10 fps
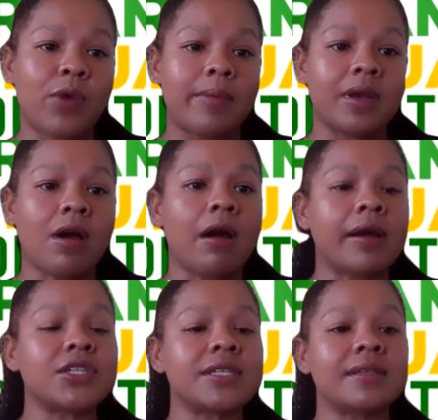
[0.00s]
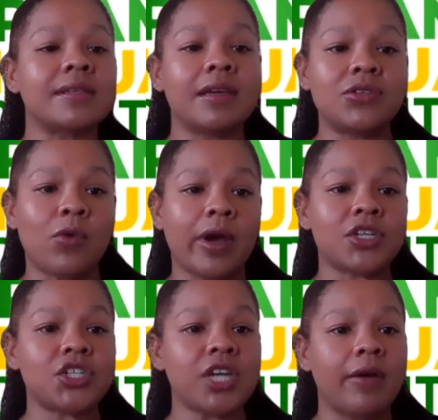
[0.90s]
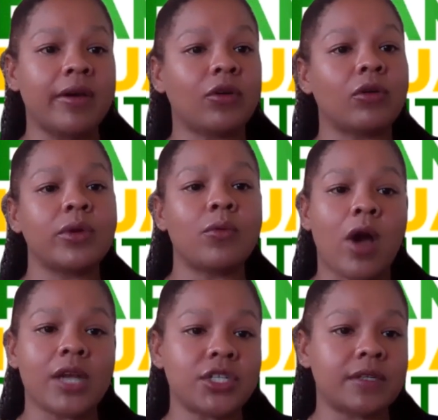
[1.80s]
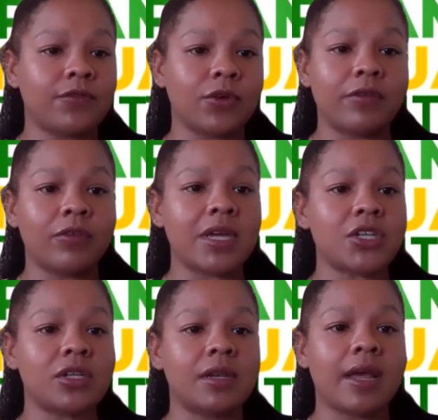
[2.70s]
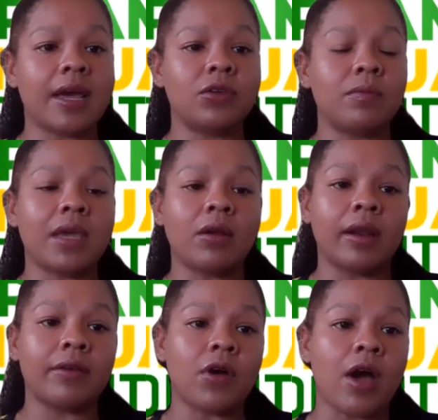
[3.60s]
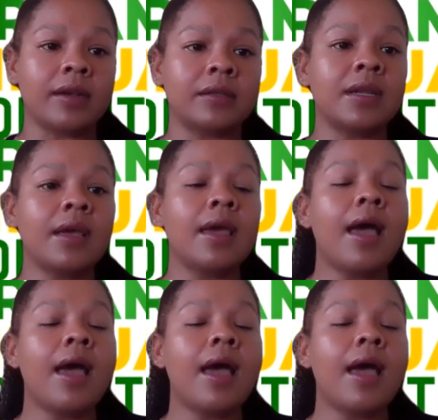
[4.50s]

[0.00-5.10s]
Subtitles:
webinar just in case you want to share it or rewatch it for information that you may not have gotten.